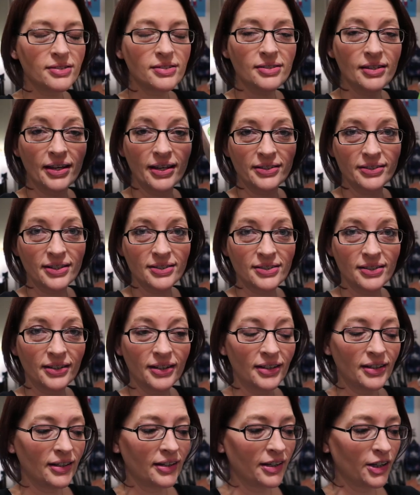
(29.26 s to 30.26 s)
that doesn't
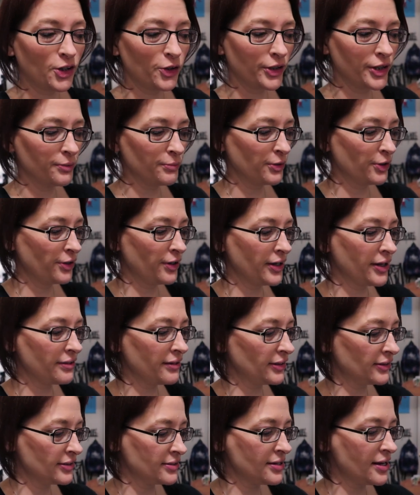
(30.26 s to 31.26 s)
need any cream or
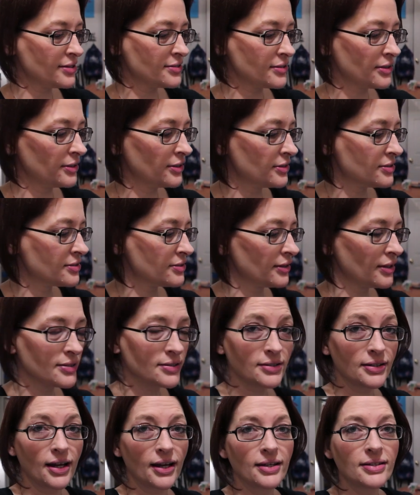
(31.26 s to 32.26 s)
anything to taste good, so
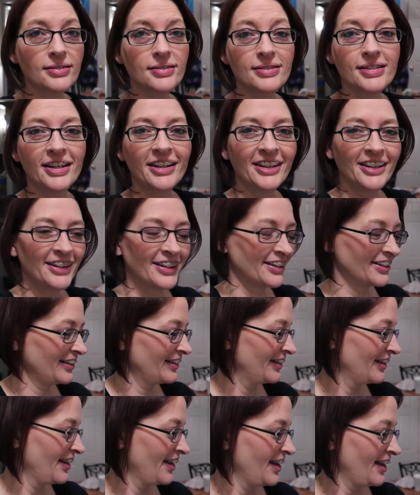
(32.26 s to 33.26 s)
that's nice.
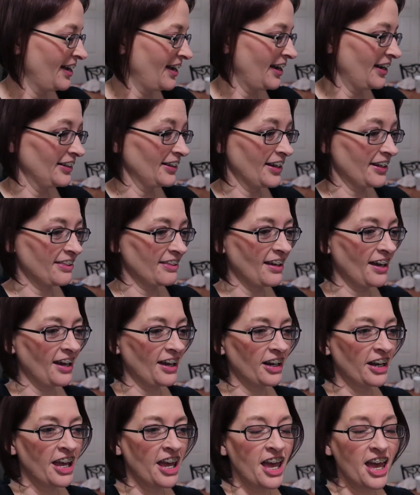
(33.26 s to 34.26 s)
I like
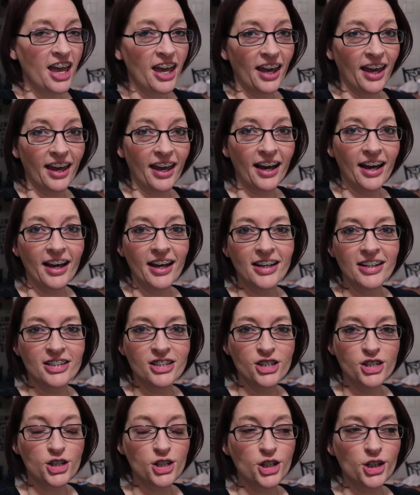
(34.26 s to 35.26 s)
that.
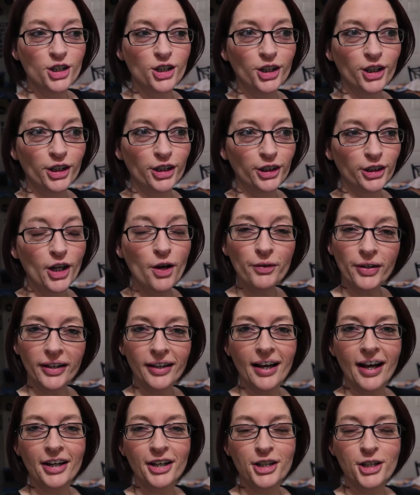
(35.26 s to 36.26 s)
And Logan
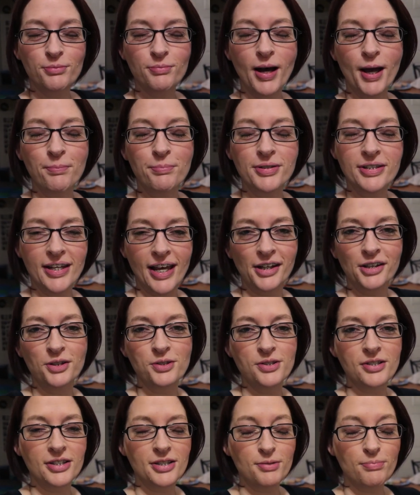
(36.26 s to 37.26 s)
got into my
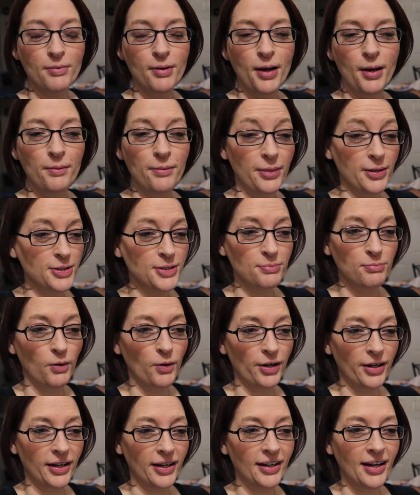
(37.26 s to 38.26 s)
potatoes this
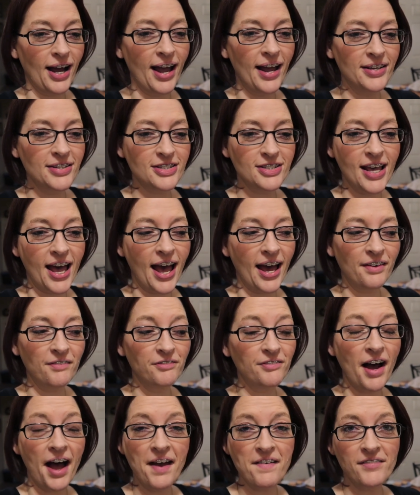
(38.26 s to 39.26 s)
morning. I had
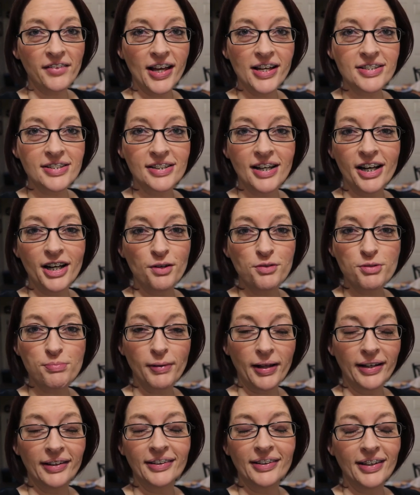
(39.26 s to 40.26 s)
5 last night. I was
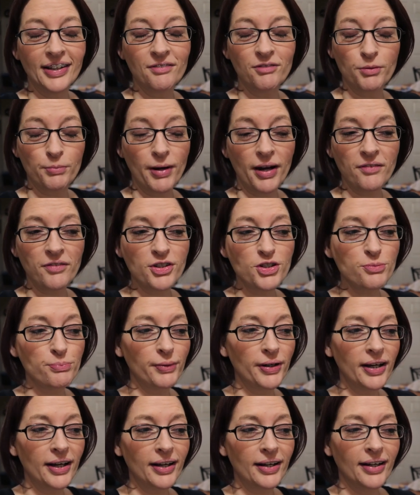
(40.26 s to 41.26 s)
planning to eat for breakfast,
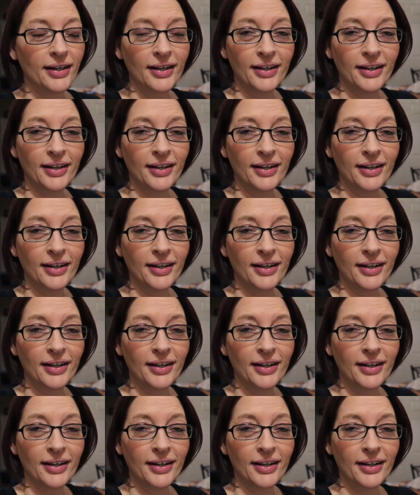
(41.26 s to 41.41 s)
but